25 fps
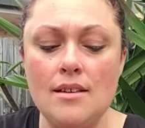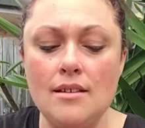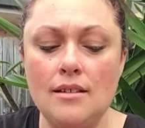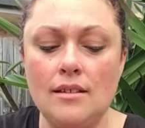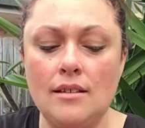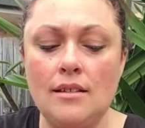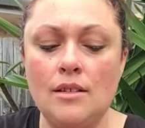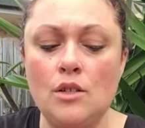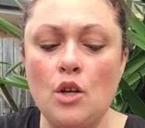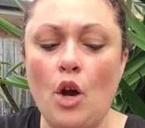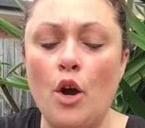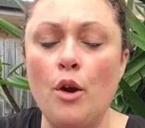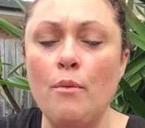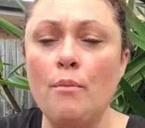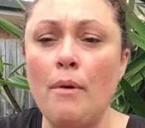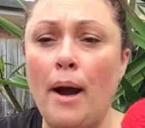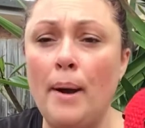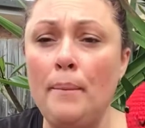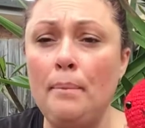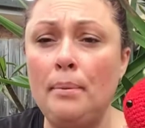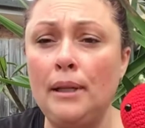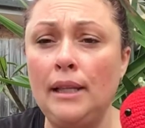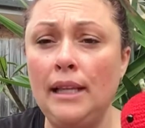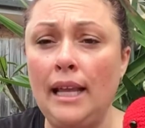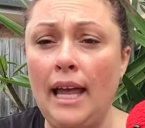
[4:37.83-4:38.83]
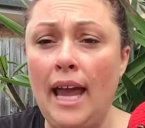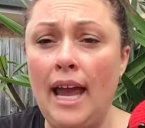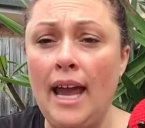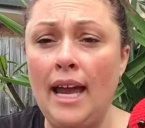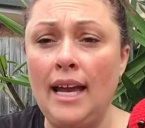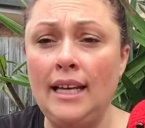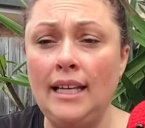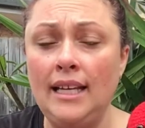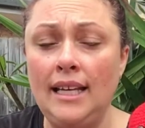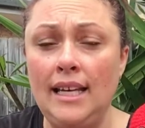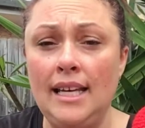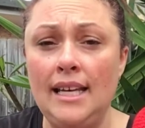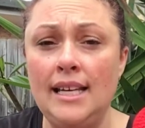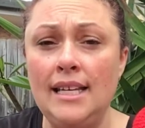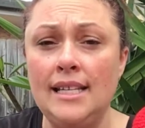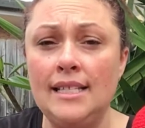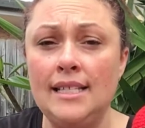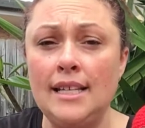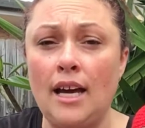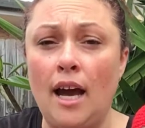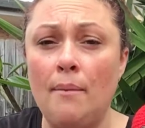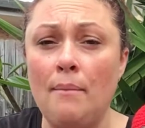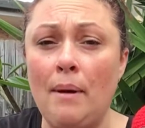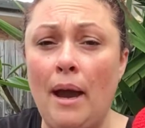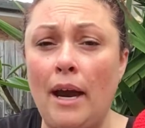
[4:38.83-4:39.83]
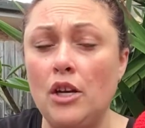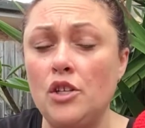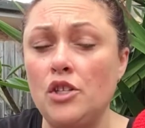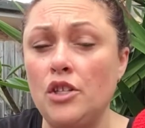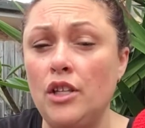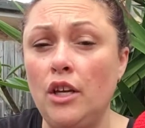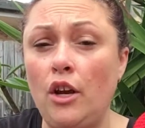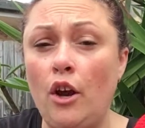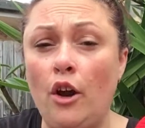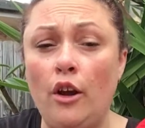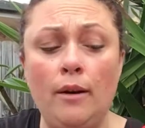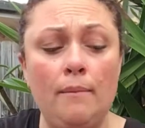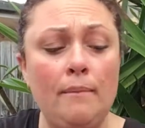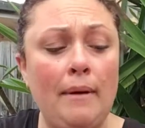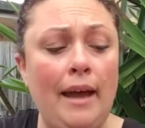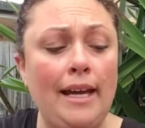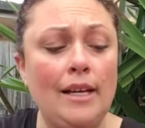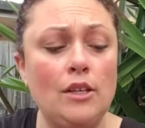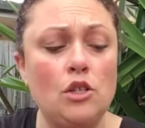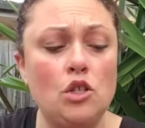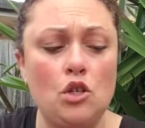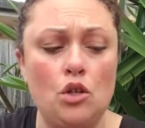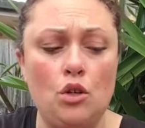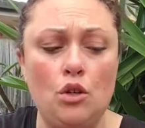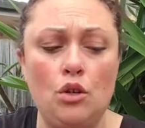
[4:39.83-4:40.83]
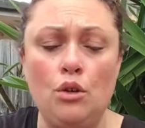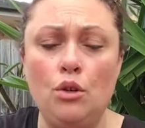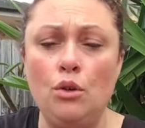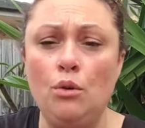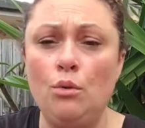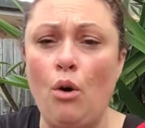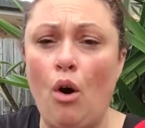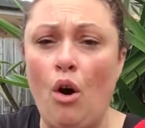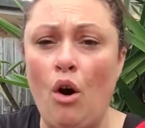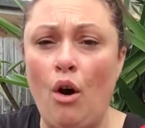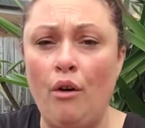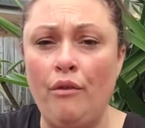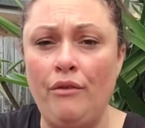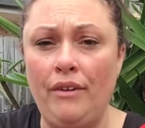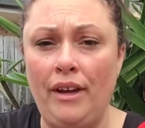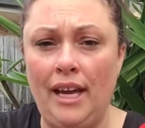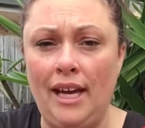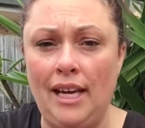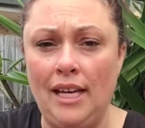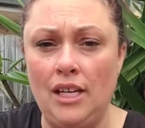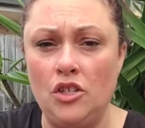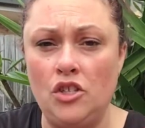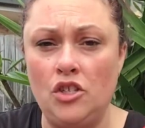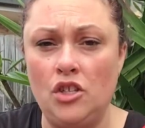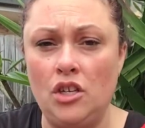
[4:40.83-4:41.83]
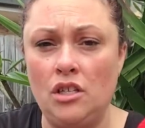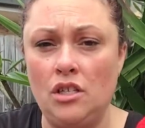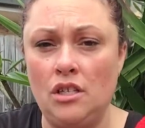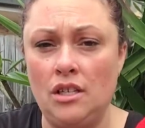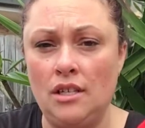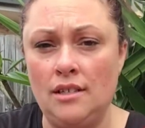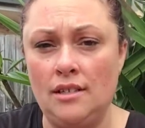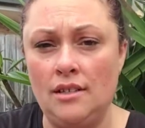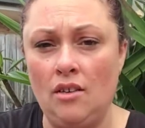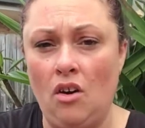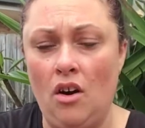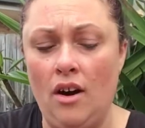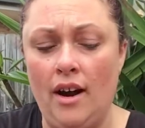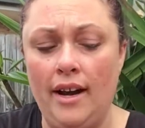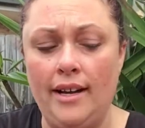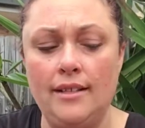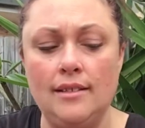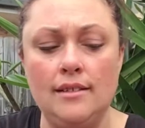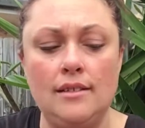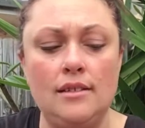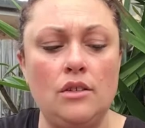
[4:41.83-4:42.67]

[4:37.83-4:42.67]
So my plan is I'm actually going to make 2 of each design.